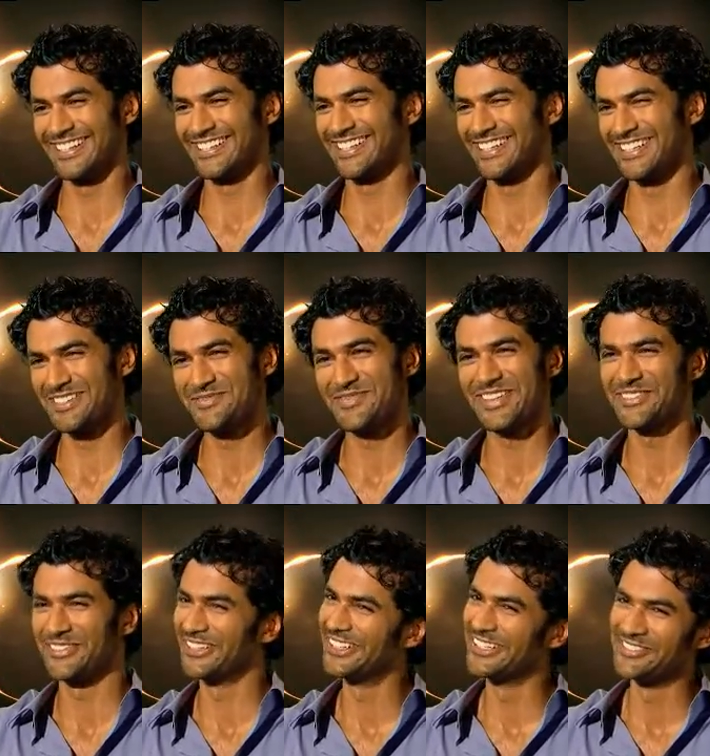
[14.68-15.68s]
it'd be
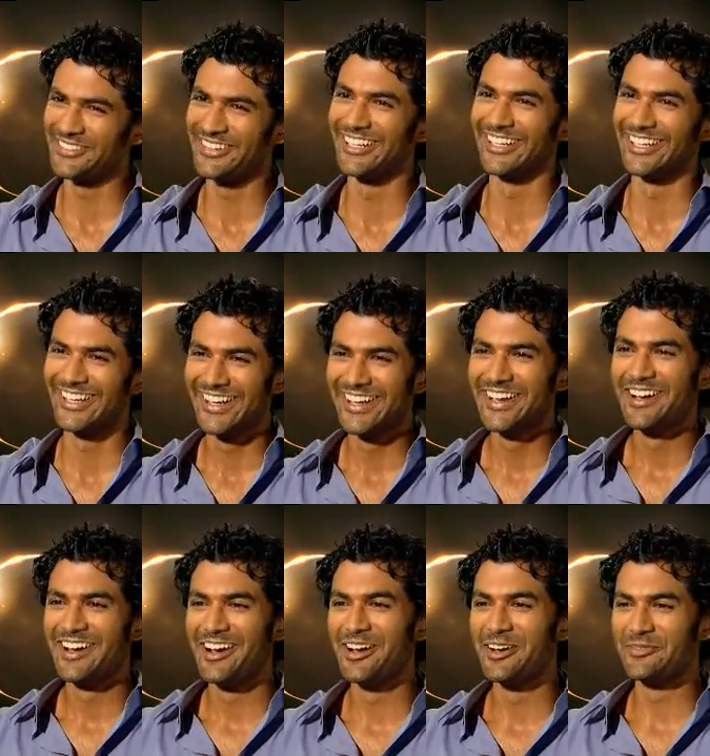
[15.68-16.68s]
really funny.
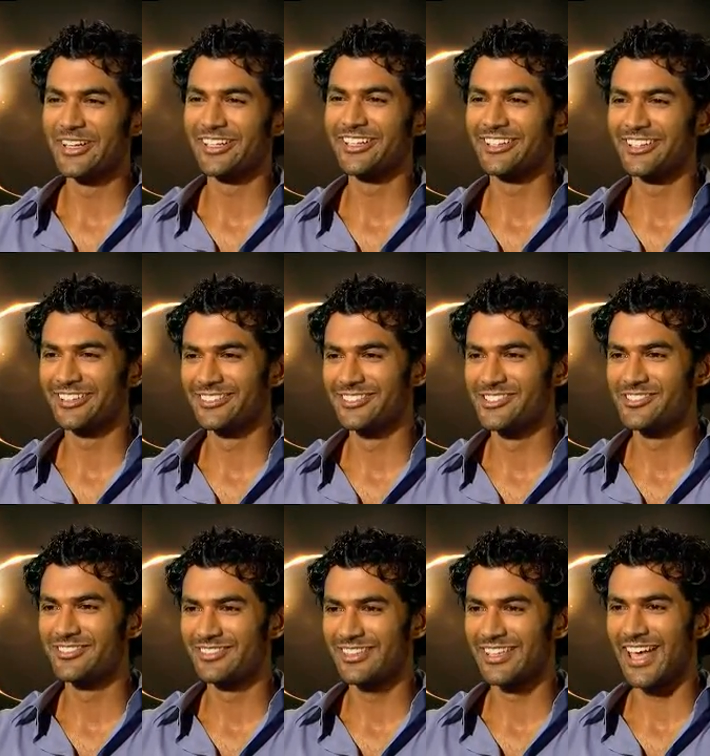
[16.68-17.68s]
Uh, make a good
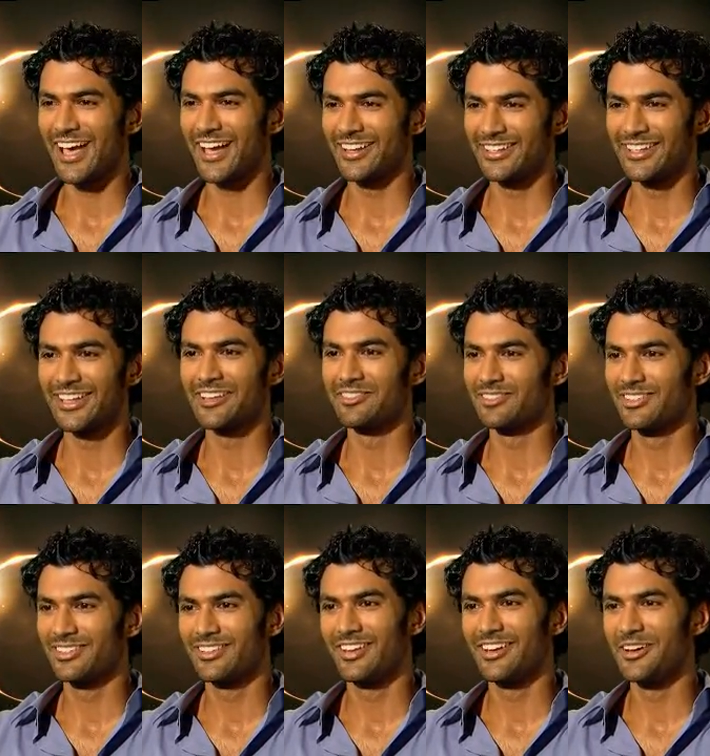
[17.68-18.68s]
gag
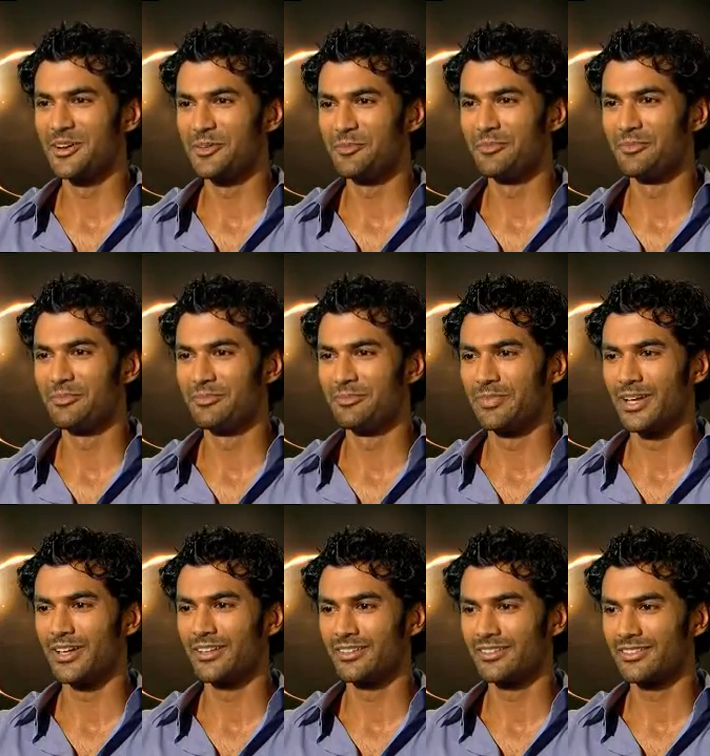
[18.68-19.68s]
gift. Um,
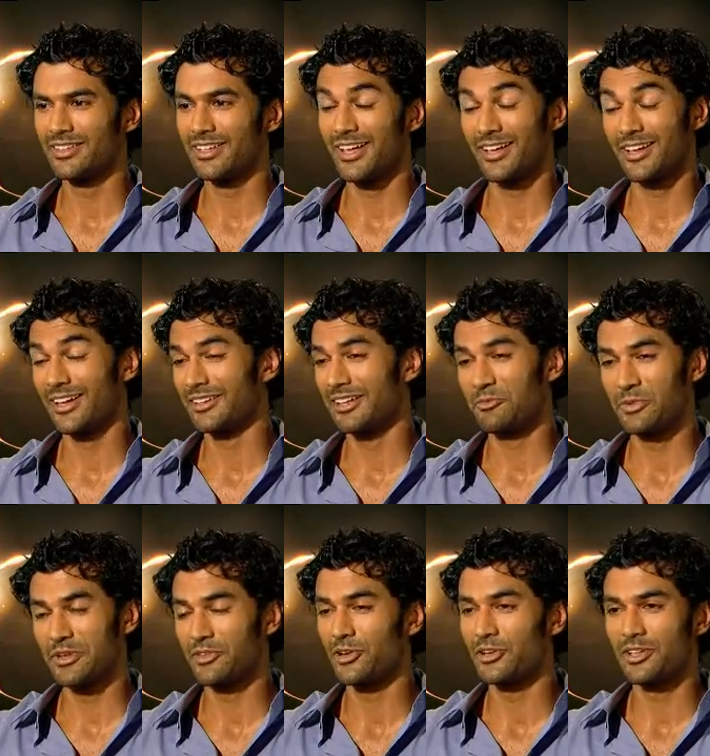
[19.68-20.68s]
but yeah, I, I,
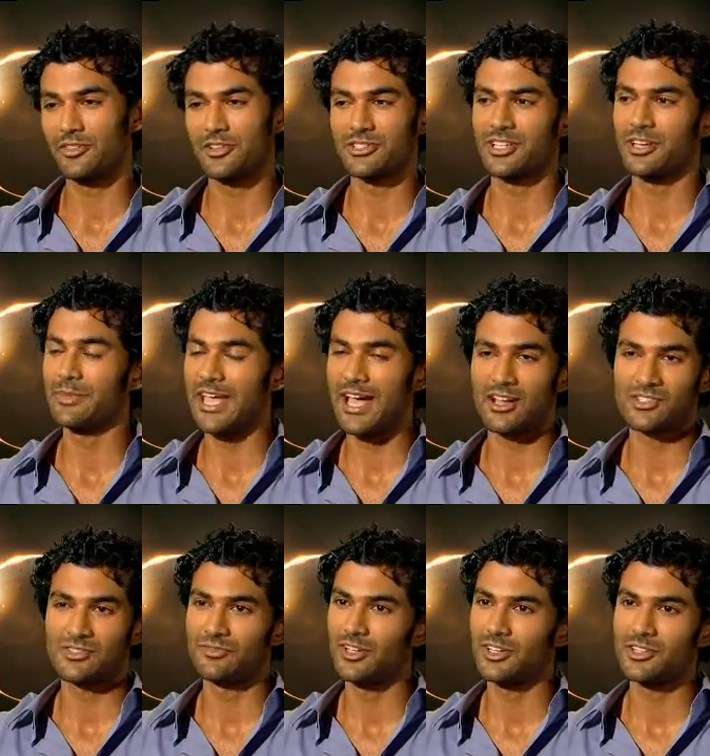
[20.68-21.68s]
we've heard that there's going to be
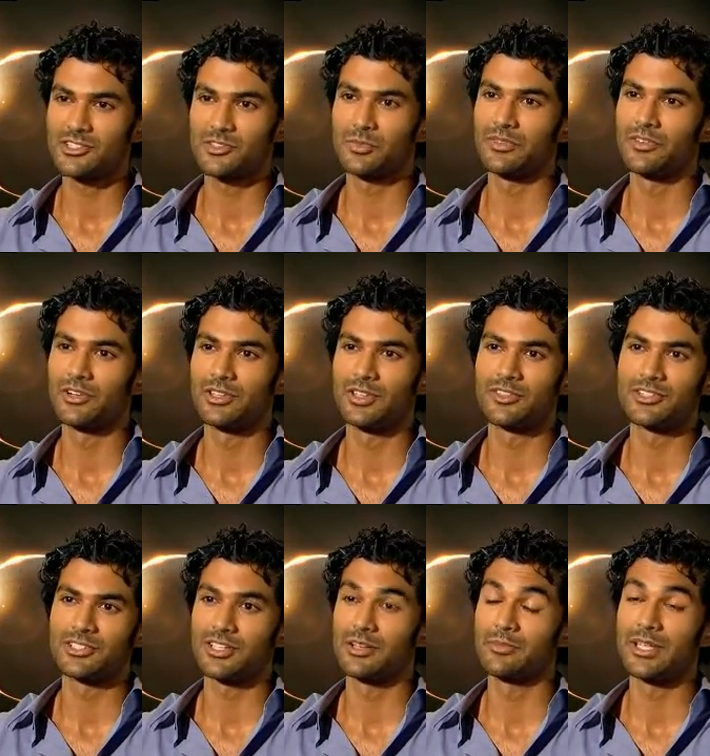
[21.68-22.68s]
action figures, and we've heard that
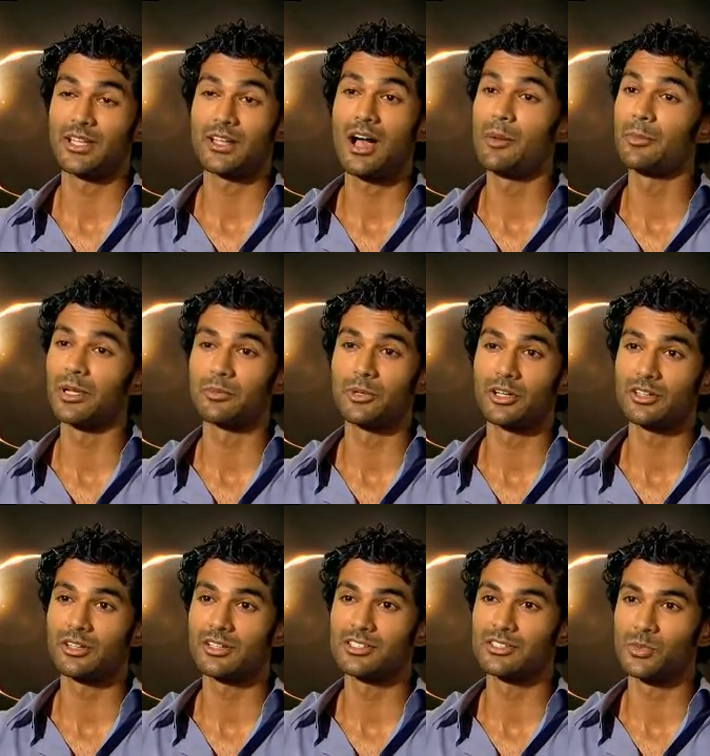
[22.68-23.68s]
there's going to be a comic
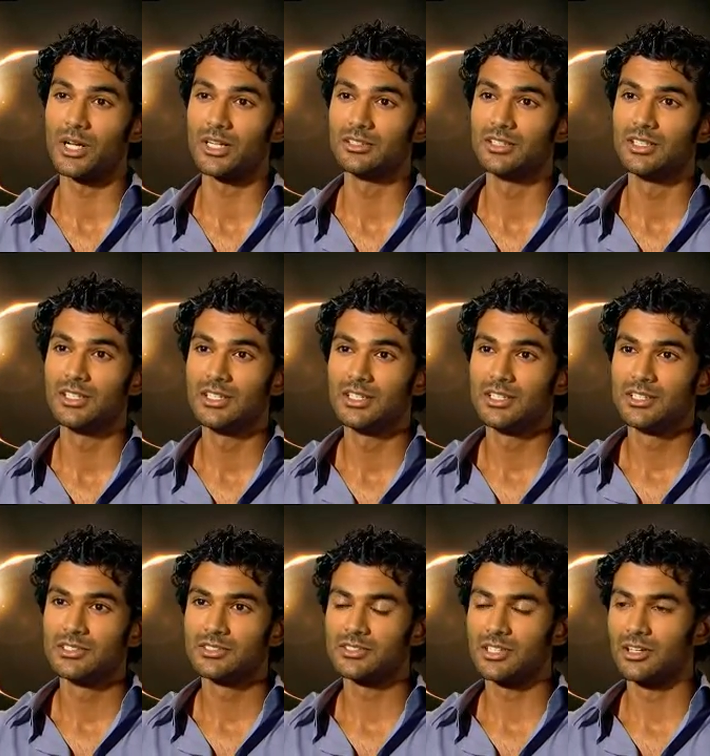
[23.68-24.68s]
book as well.
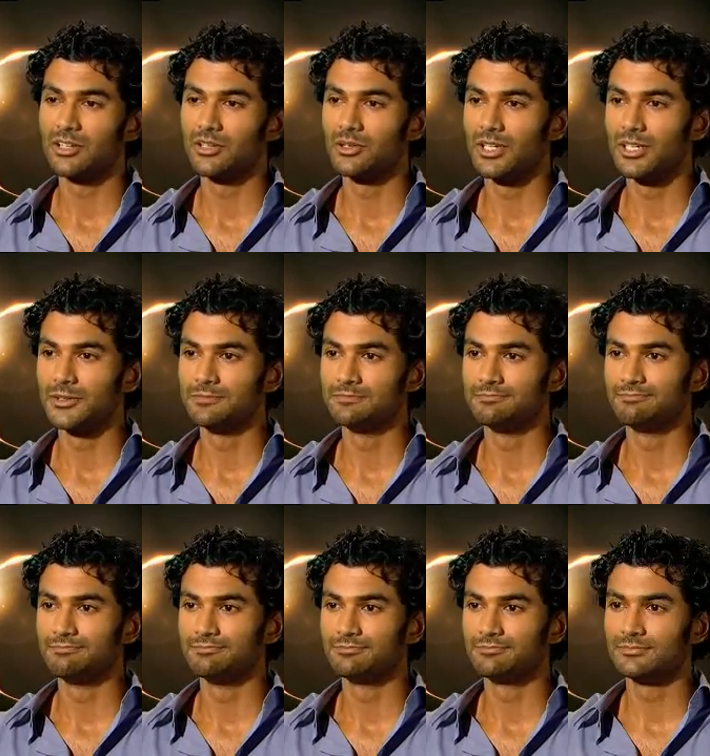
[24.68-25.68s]
So,
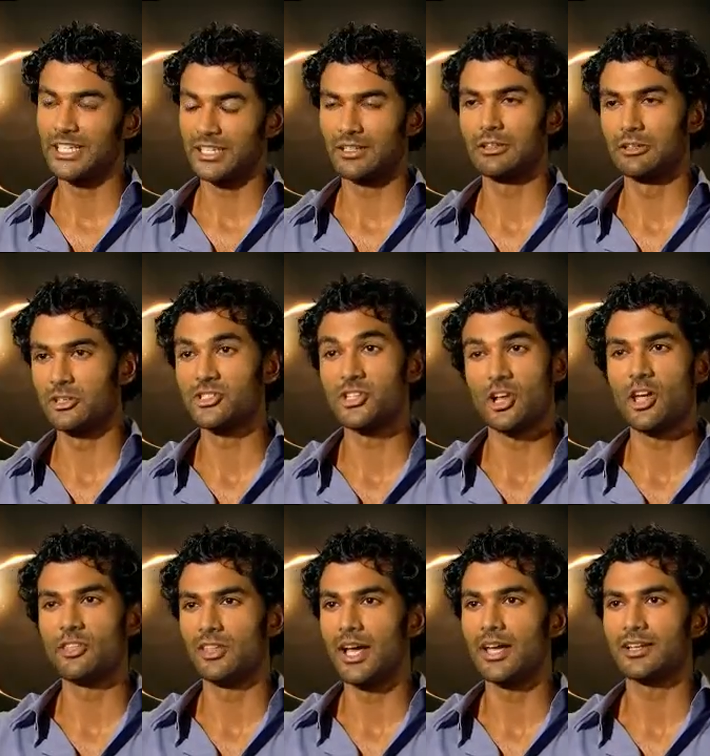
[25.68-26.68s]
um, like, uh, there's an
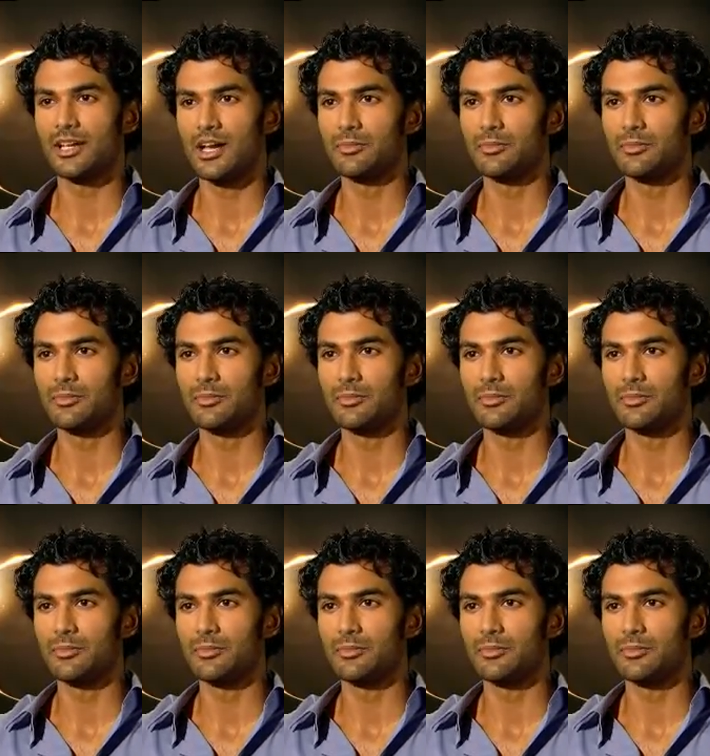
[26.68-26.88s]
online